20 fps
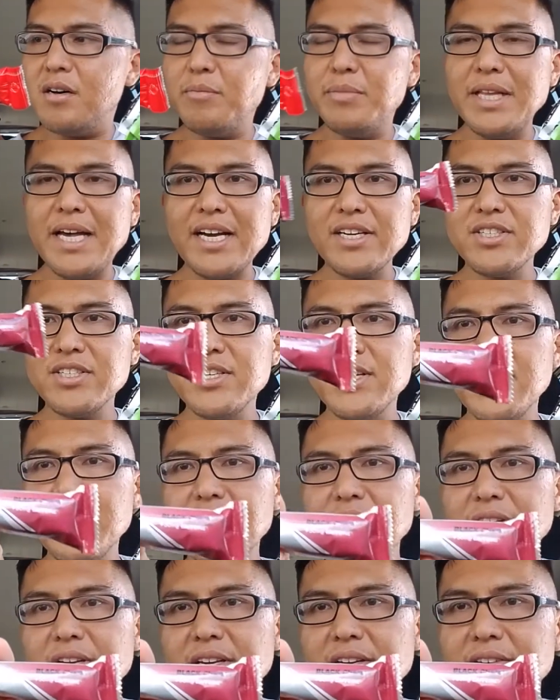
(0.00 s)
black
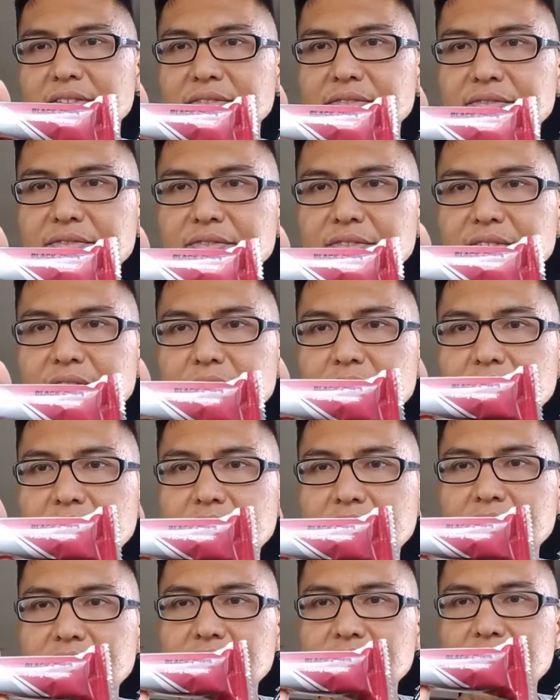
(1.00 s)
cherry
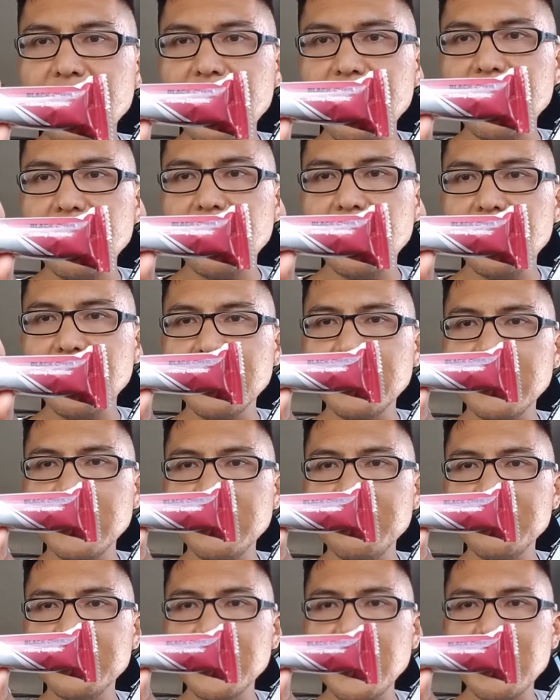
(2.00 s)
shot
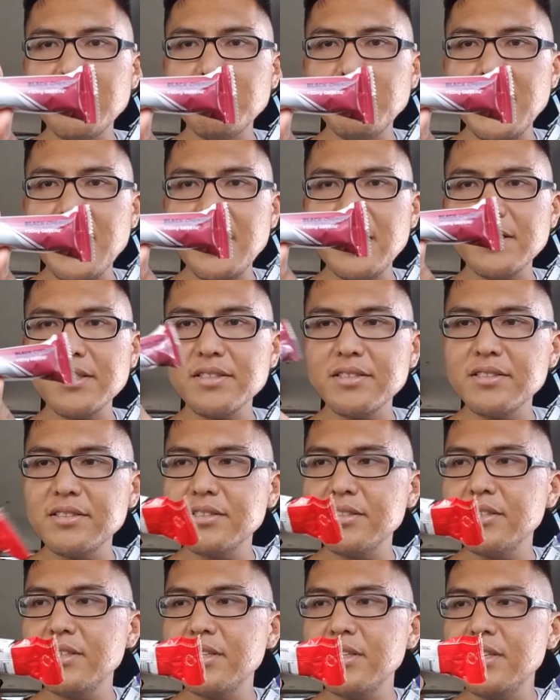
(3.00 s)
cliff shot blocks.
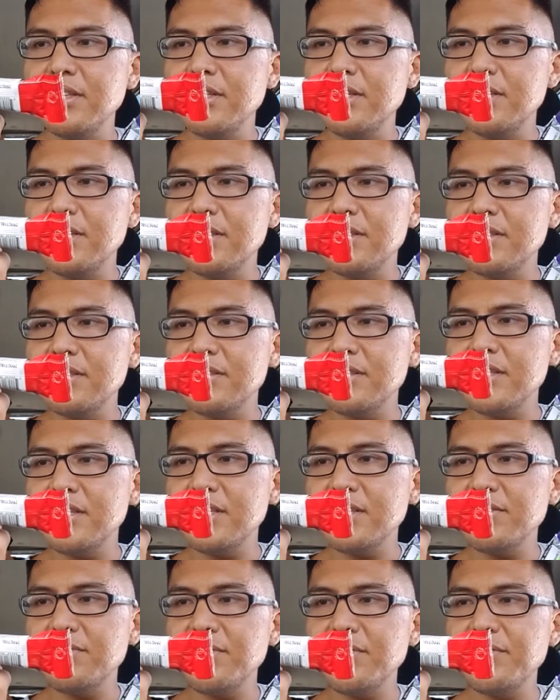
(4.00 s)
This
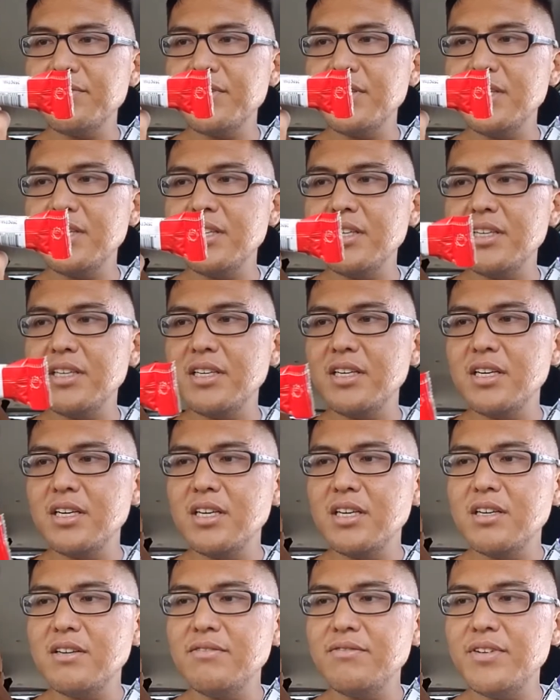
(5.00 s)
has 50
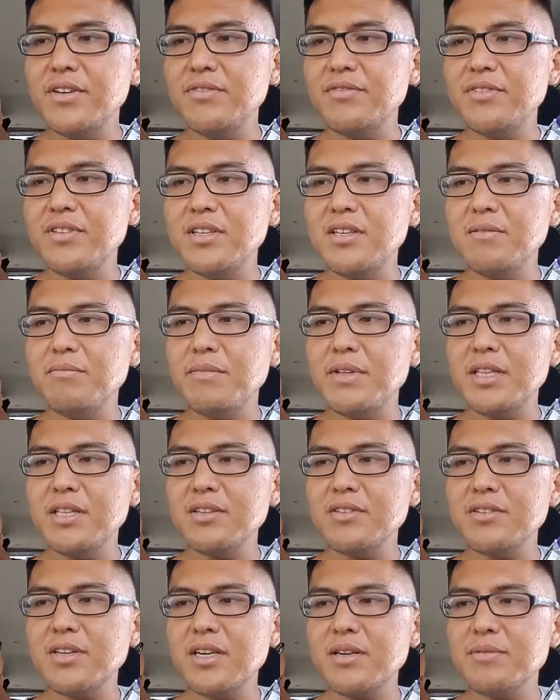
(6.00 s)

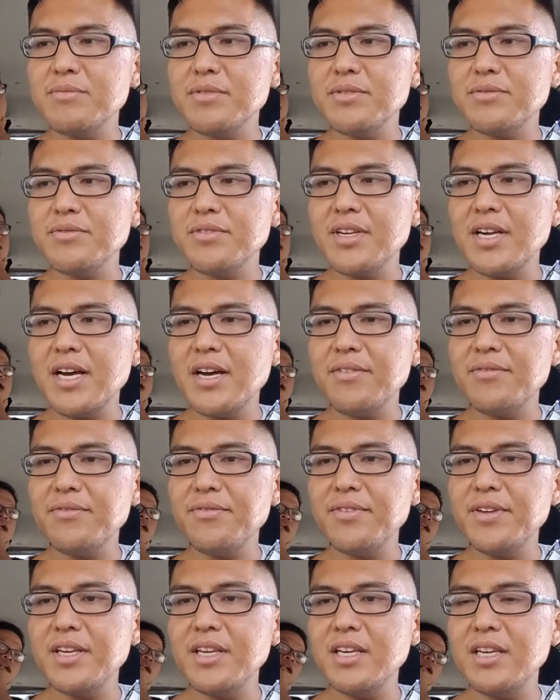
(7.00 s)
milligrams of
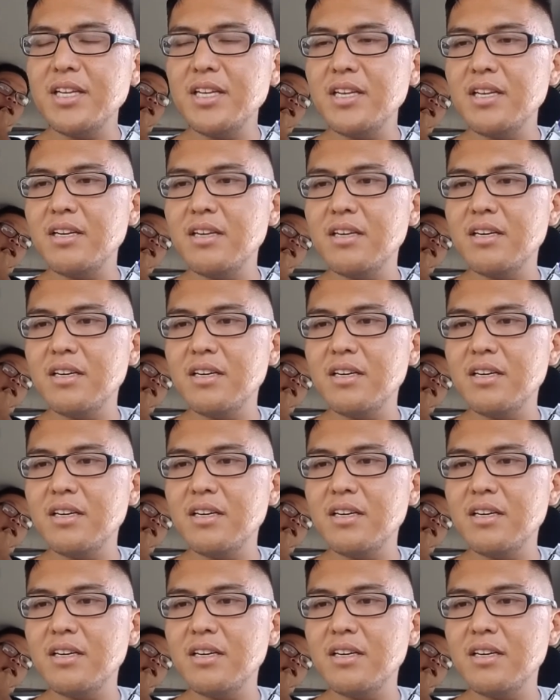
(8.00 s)
caffeine